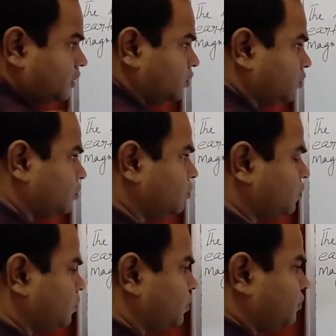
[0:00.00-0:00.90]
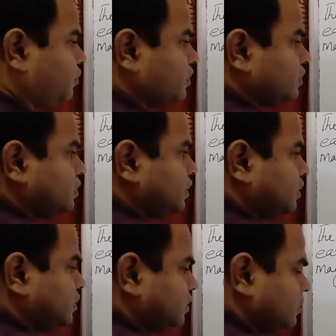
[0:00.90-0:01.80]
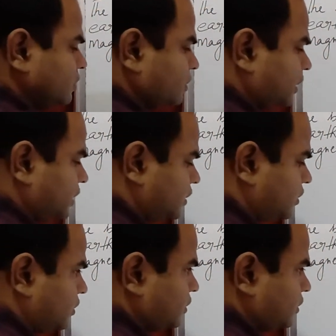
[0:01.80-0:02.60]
So if you consider this earth,